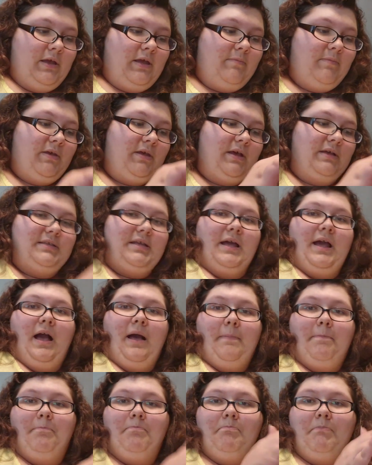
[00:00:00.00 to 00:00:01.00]
Because I
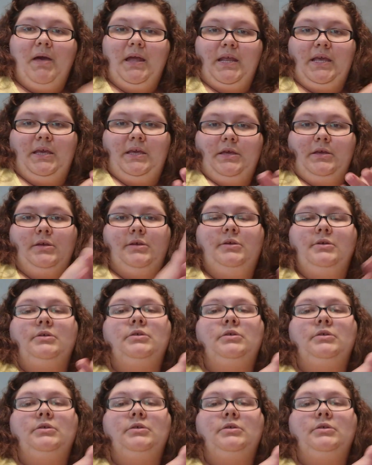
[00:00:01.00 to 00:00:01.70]
got money